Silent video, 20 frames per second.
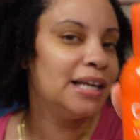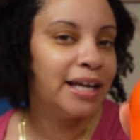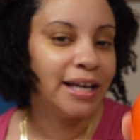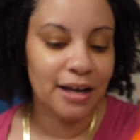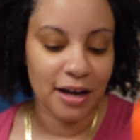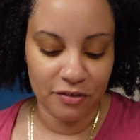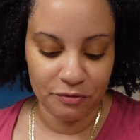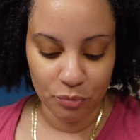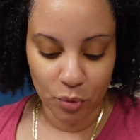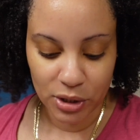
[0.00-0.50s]
layer
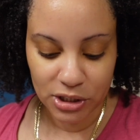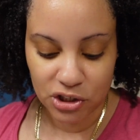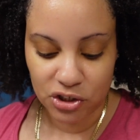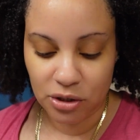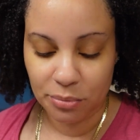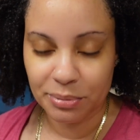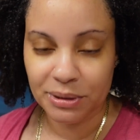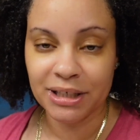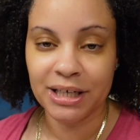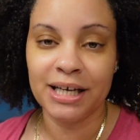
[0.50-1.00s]
of moisture,
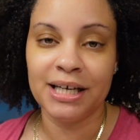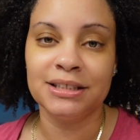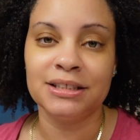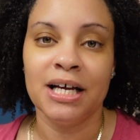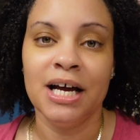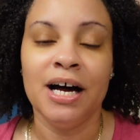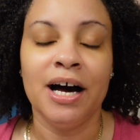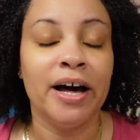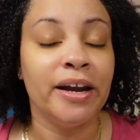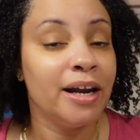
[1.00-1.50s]
because
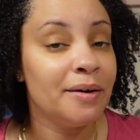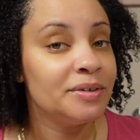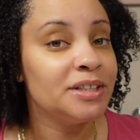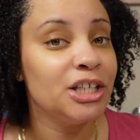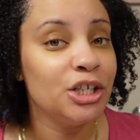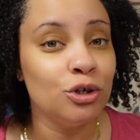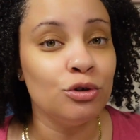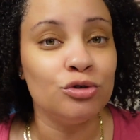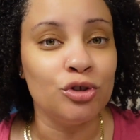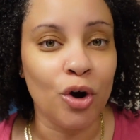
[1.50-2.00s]
another
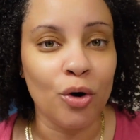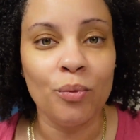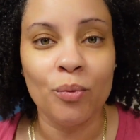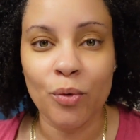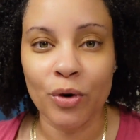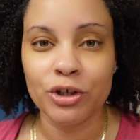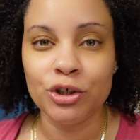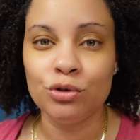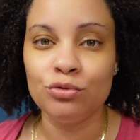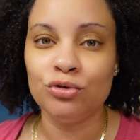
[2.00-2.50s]
thing you don't
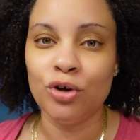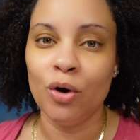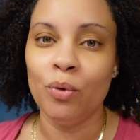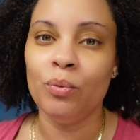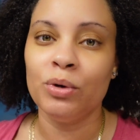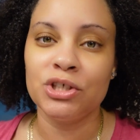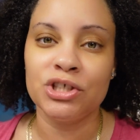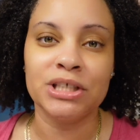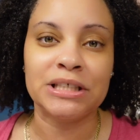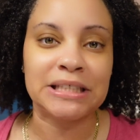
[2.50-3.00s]

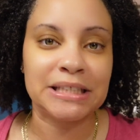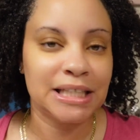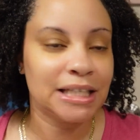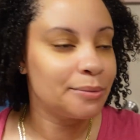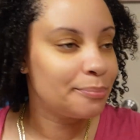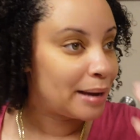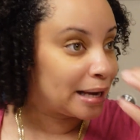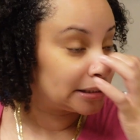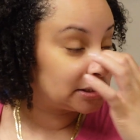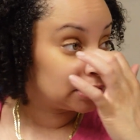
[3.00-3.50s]
want your slick
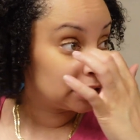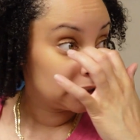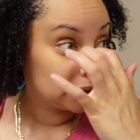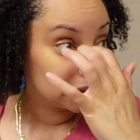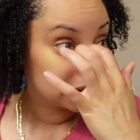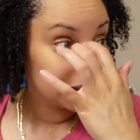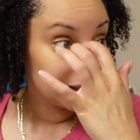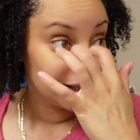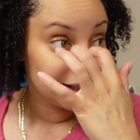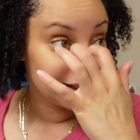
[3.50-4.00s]
back to
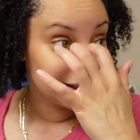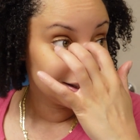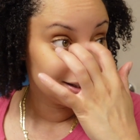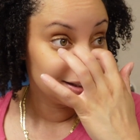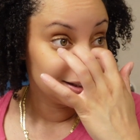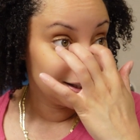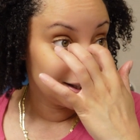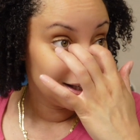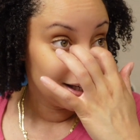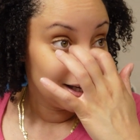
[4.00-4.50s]
look
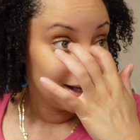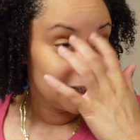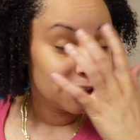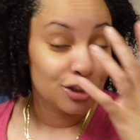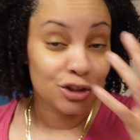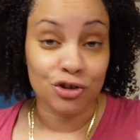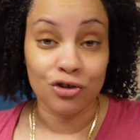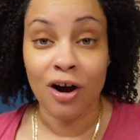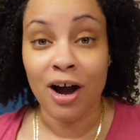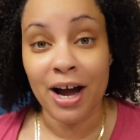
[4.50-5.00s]

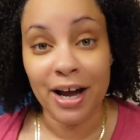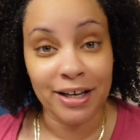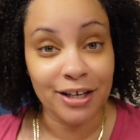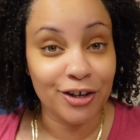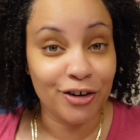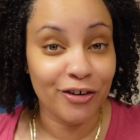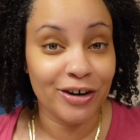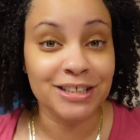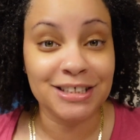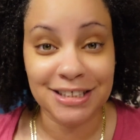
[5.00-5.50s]
dry and
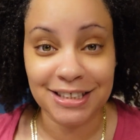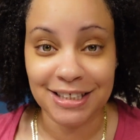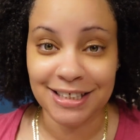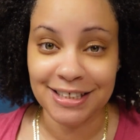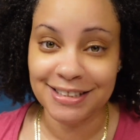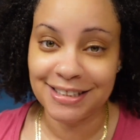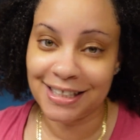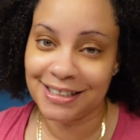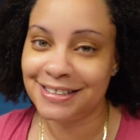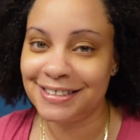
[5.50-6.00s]
crusty,
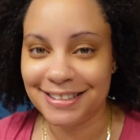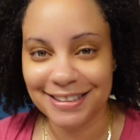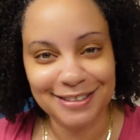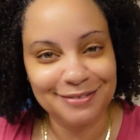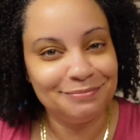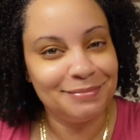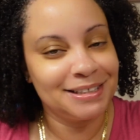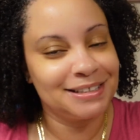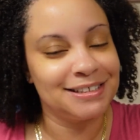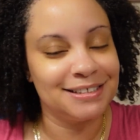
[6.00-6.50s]
dusty,
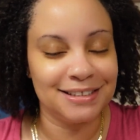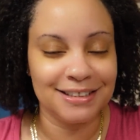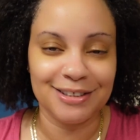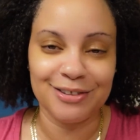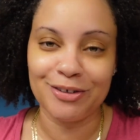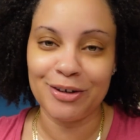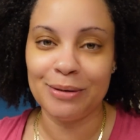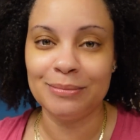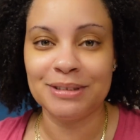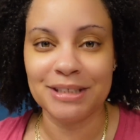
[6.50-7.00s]
musty. You
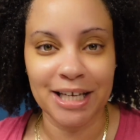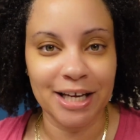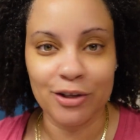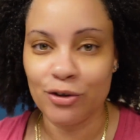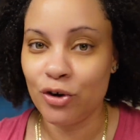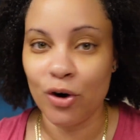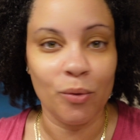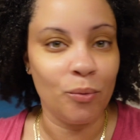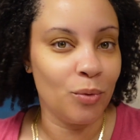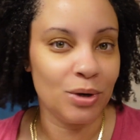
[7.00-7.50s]
know what I'm saying? You
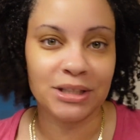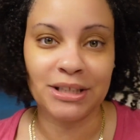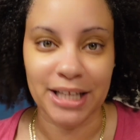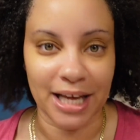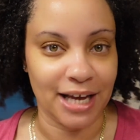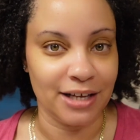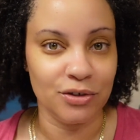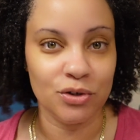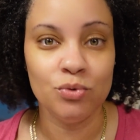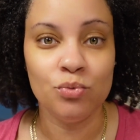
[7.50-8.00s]
don't want
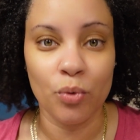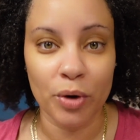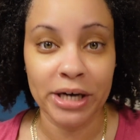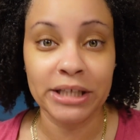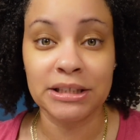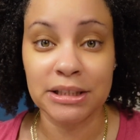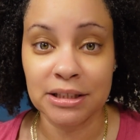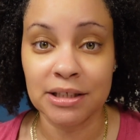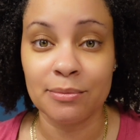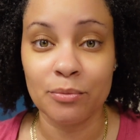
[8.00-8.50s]
that. You want it
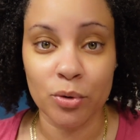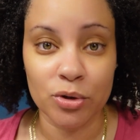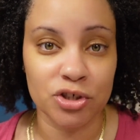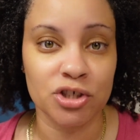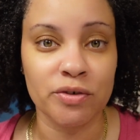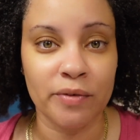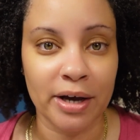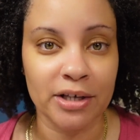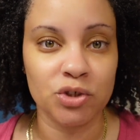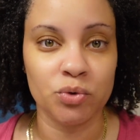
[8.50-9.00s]
to look
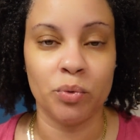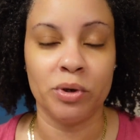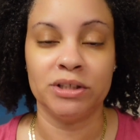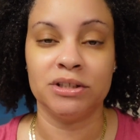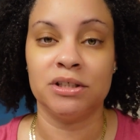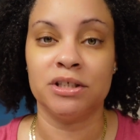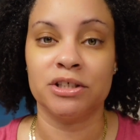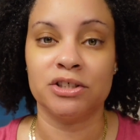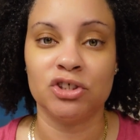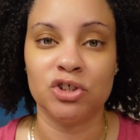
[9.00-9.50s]
moisturized. You want it to
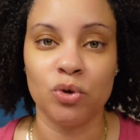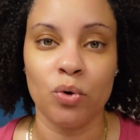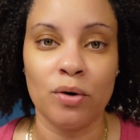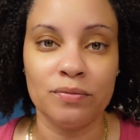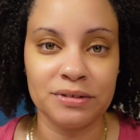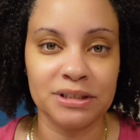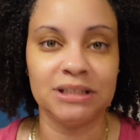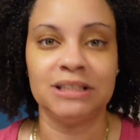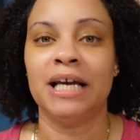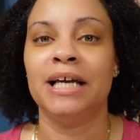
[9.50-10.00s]
look
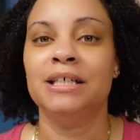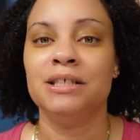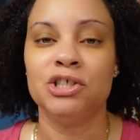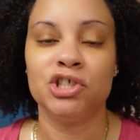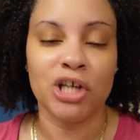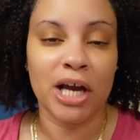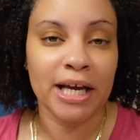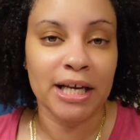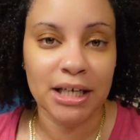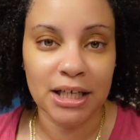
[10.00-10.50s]
soft,
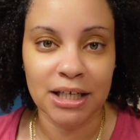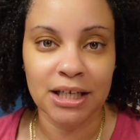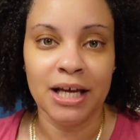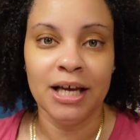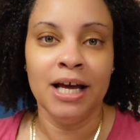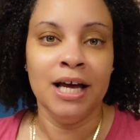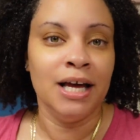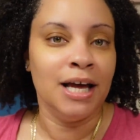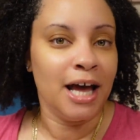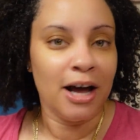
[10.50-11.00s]
shiny,
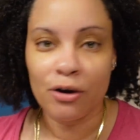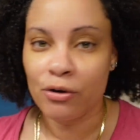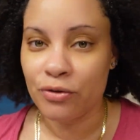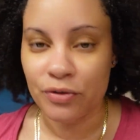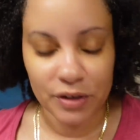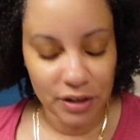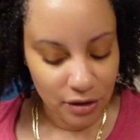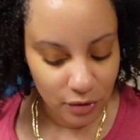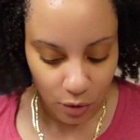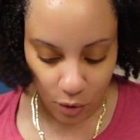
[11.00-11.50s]

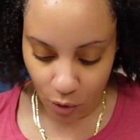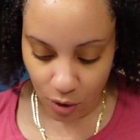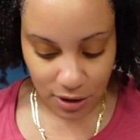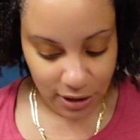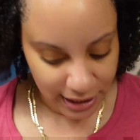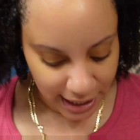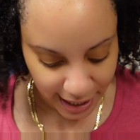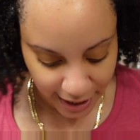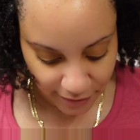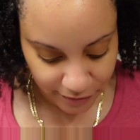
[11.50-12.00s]
healthy, all of
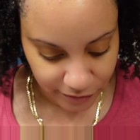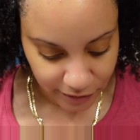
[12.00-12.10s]
that,